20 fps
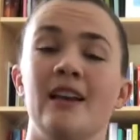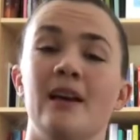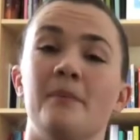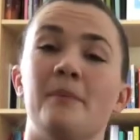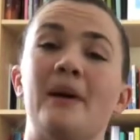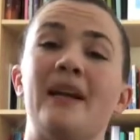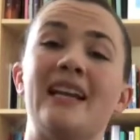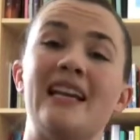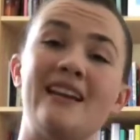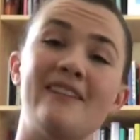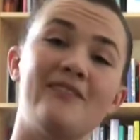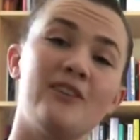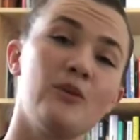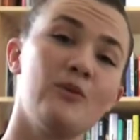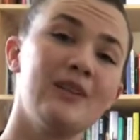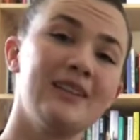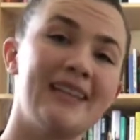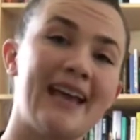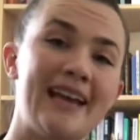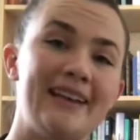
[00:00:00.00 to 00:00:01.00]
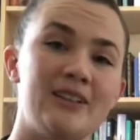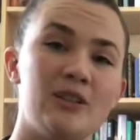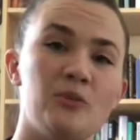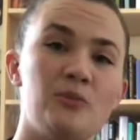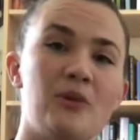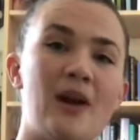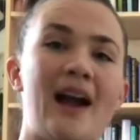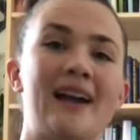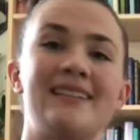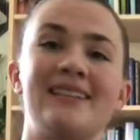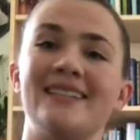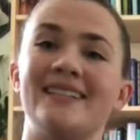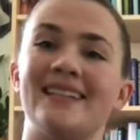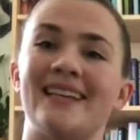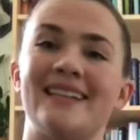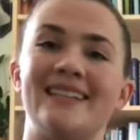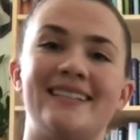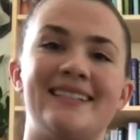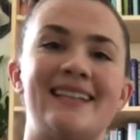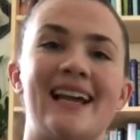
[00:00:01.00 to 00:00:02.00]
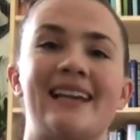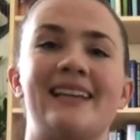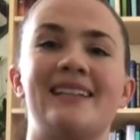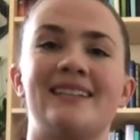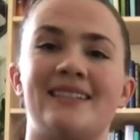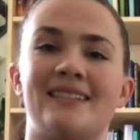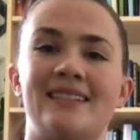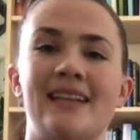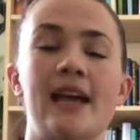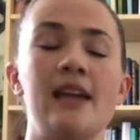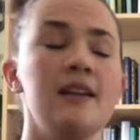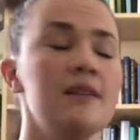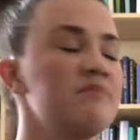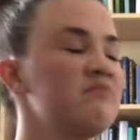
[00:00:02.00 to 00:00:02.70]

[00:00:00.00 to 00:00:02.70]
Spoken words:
but if you would like to practice a second set,